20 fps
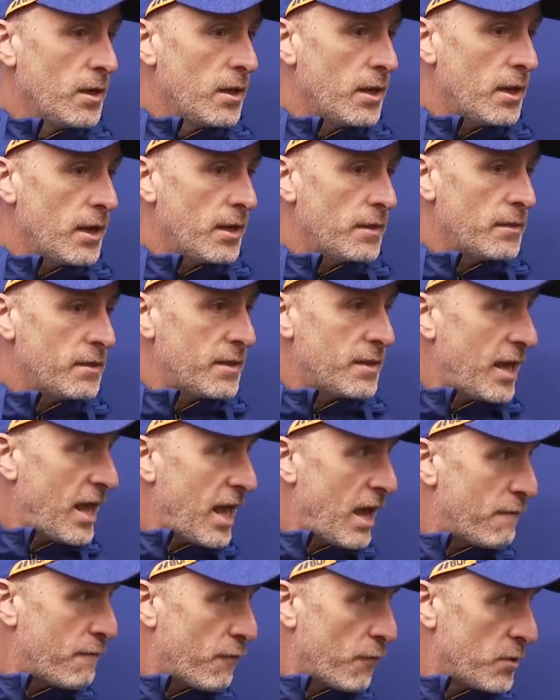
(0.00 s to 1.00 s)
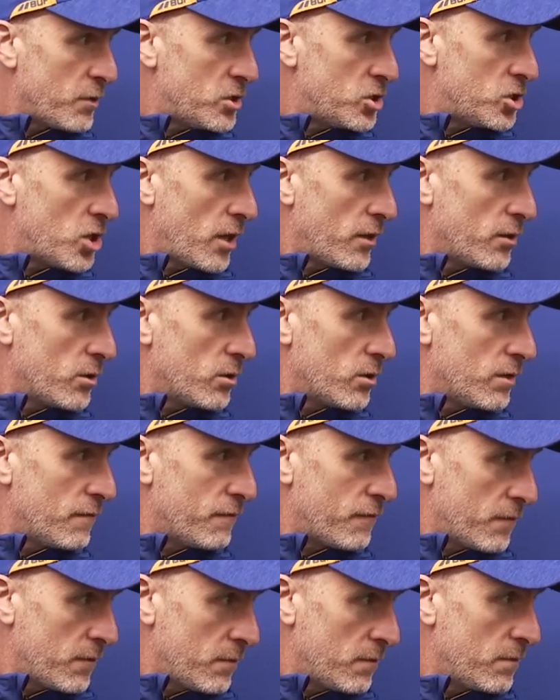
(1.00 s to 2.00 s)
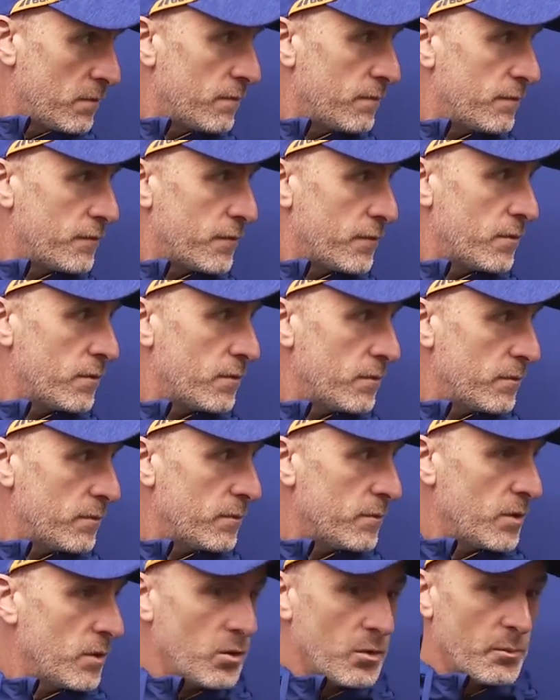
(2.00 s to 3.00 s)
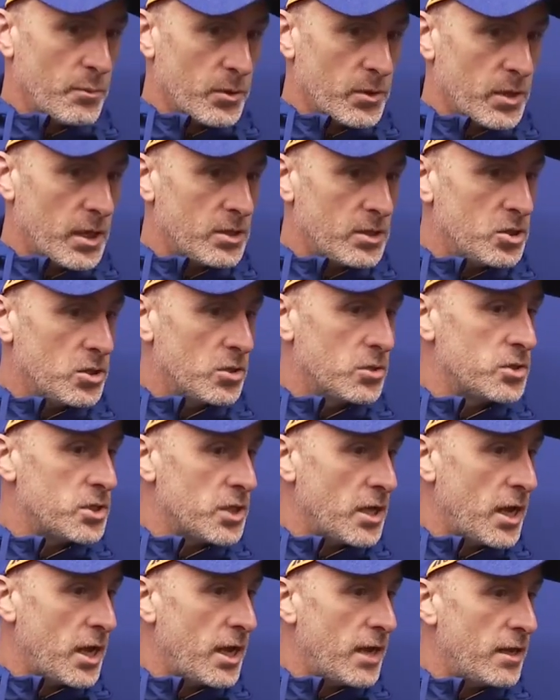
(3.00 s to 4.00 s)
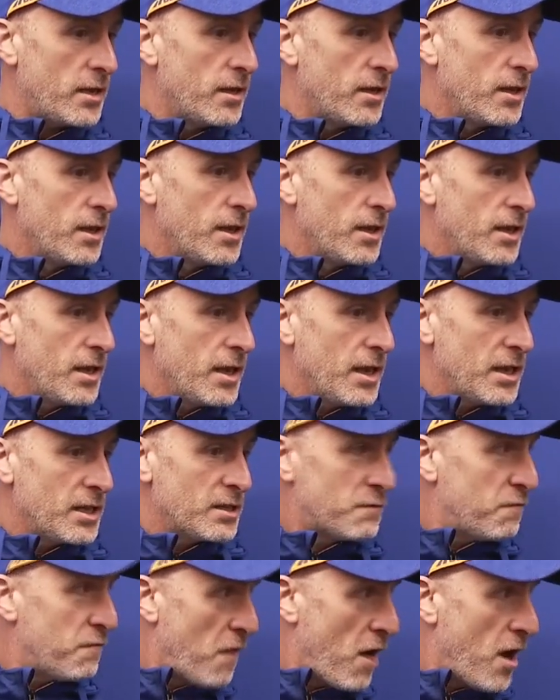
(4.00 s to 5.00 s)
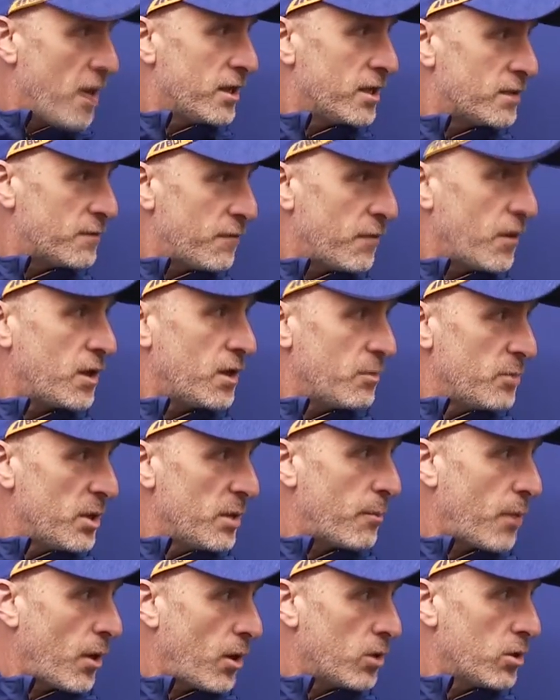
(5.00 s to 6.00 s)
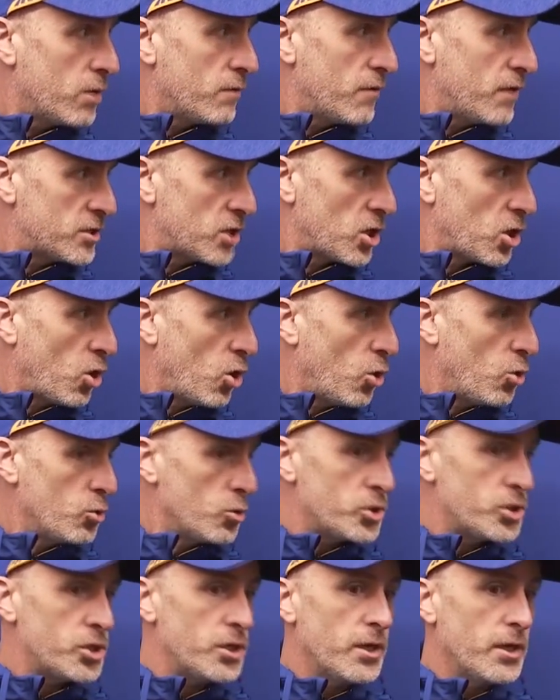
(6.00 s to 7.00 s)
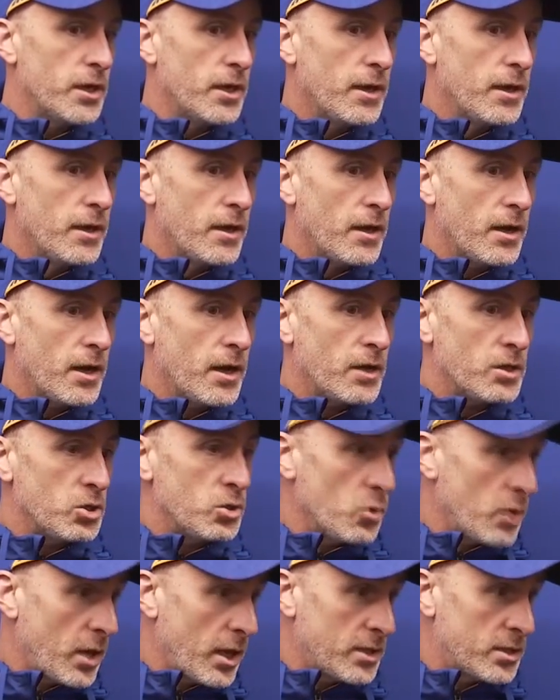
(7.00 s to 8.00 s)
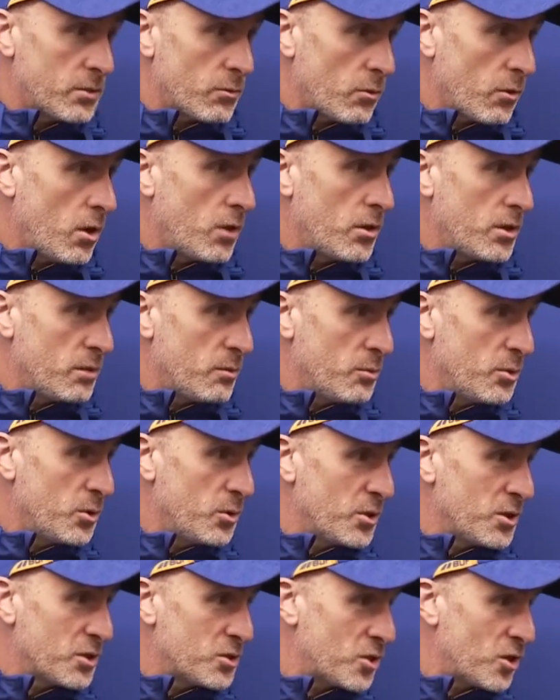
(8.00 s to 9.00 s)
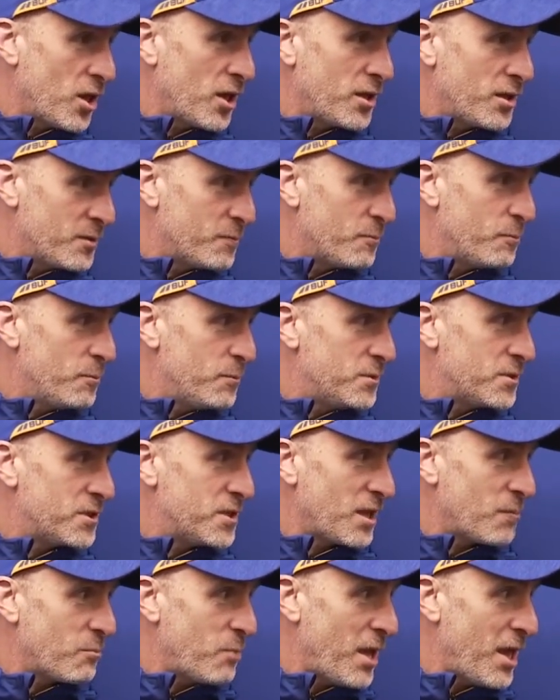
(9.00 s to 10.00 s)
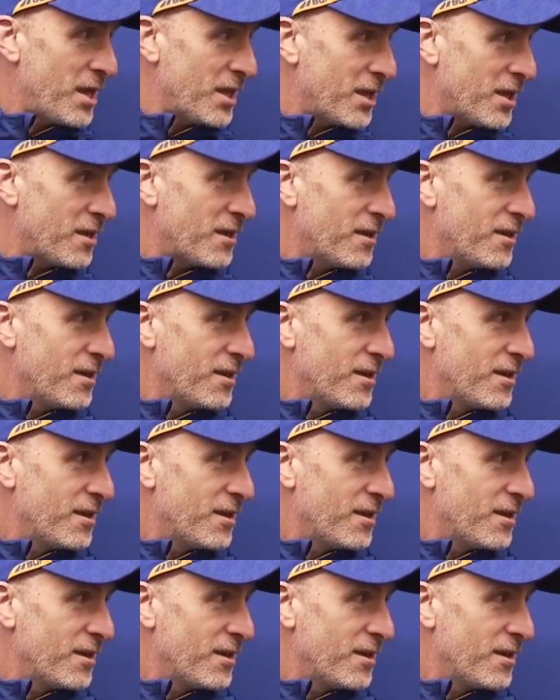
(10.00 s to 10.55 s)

that they have for each other and for you know, to put that jersey on. And it's fun. It's fun to be a part of as a coach. You guys that were all in the building saw this stick banging,